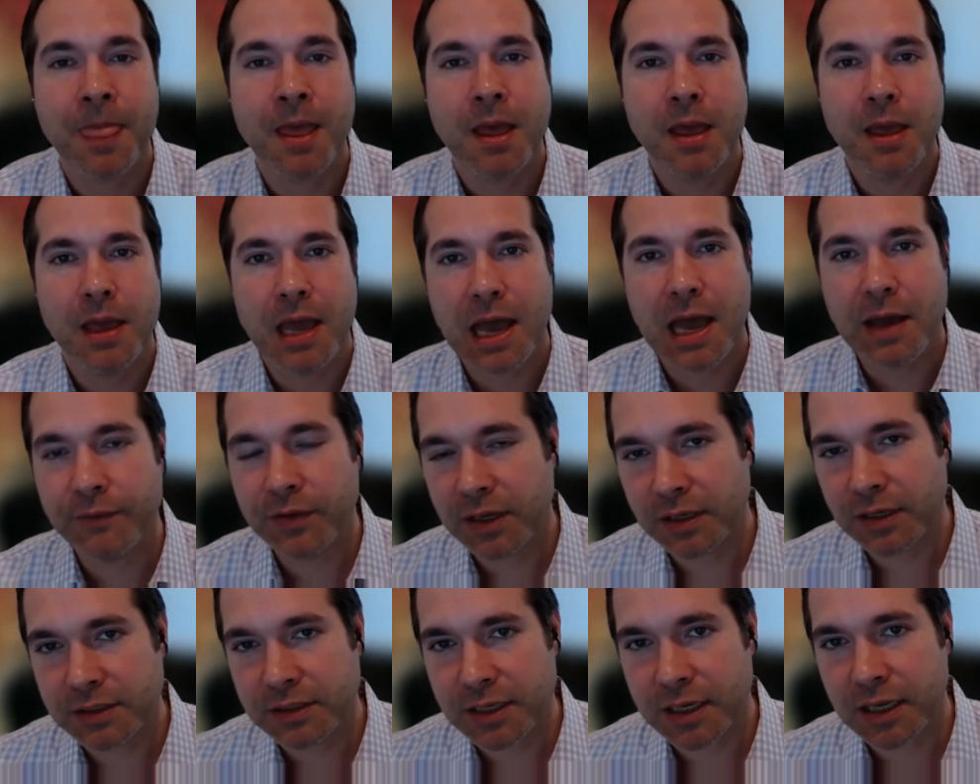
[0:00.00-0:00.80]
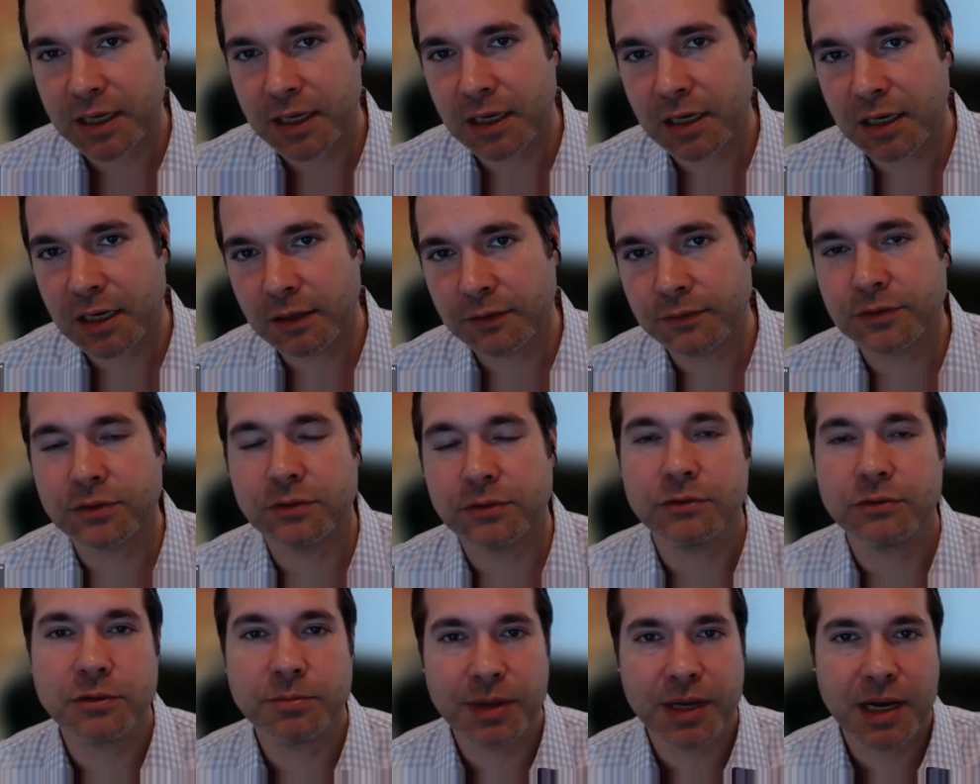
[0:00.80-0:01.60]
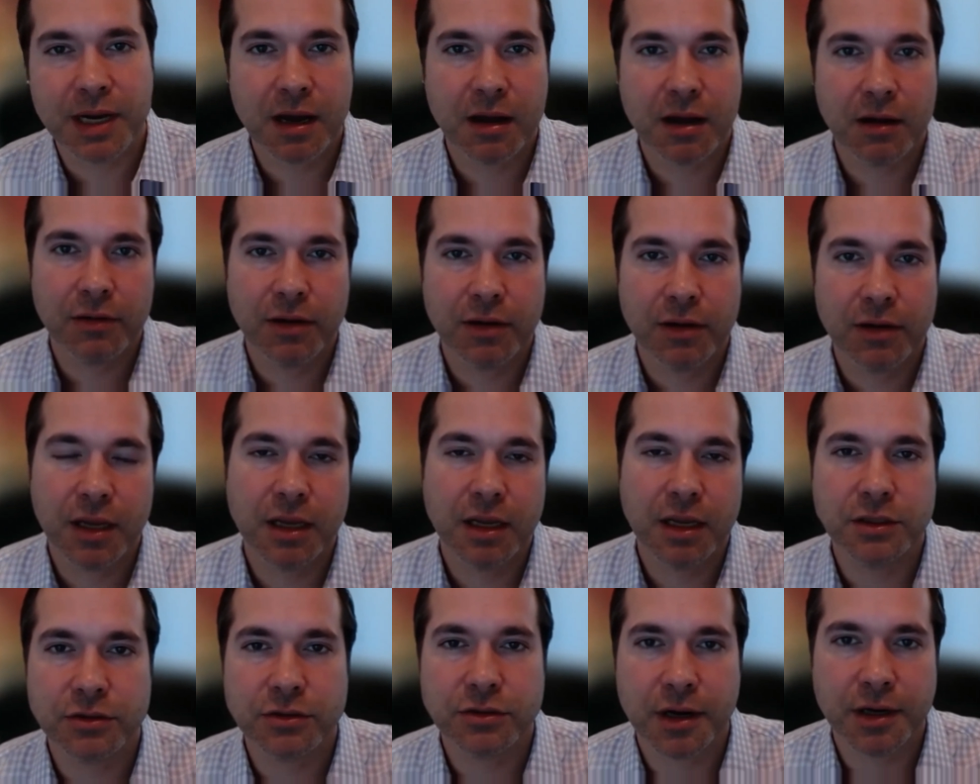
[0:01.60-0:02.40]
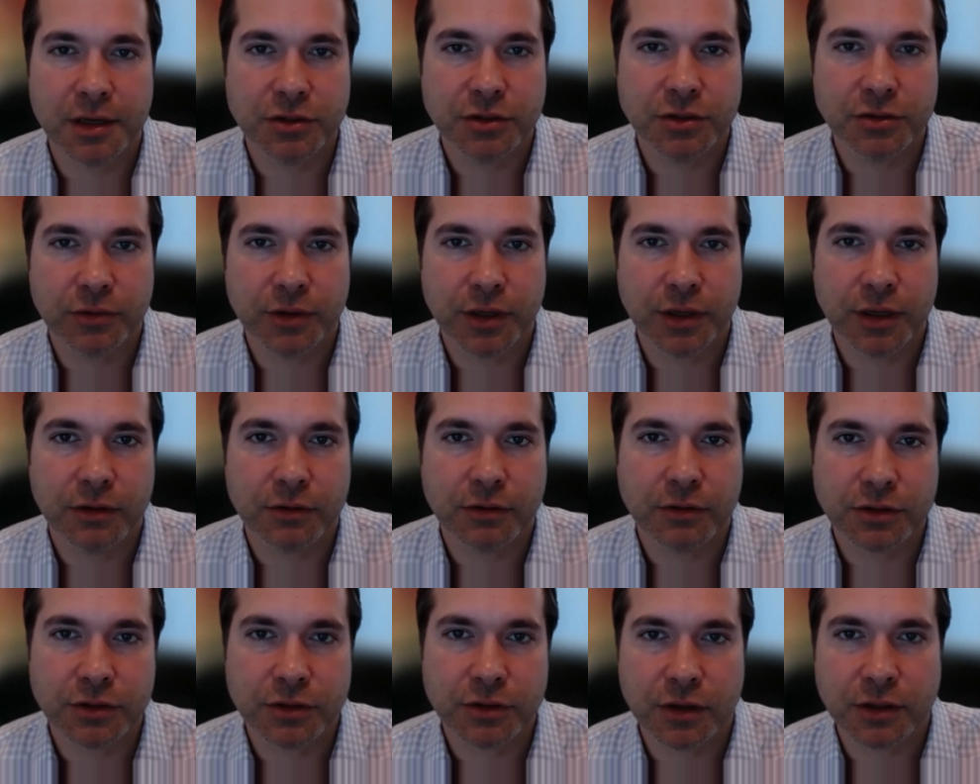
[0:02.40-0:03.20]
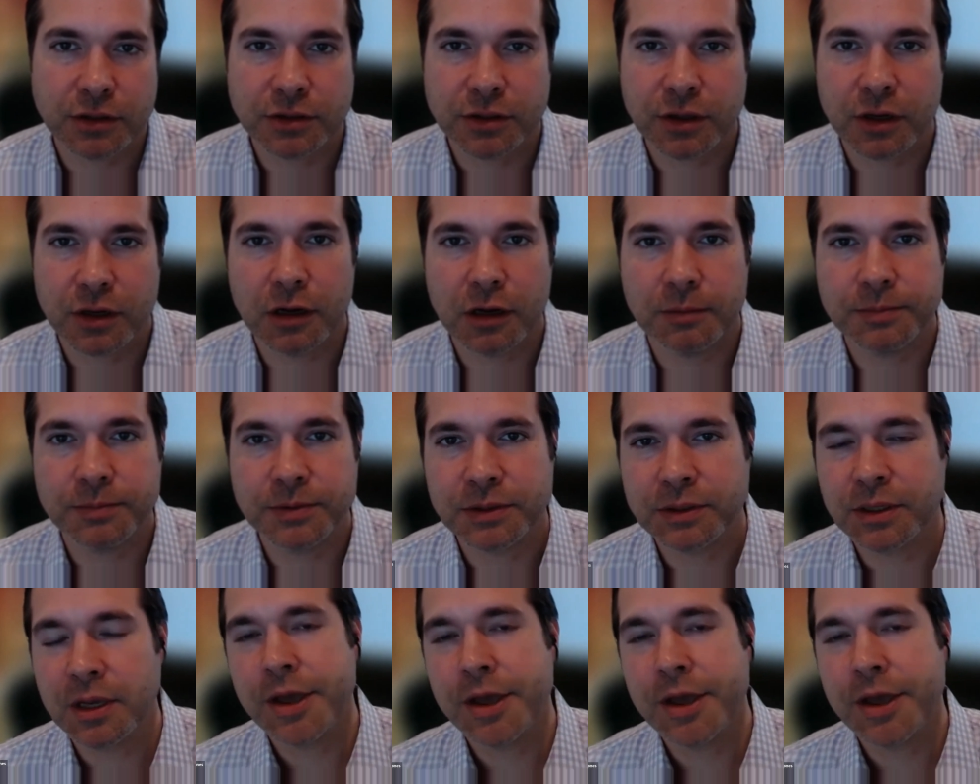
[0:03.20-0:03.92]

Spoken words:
having executives who spin out and try to join or start startups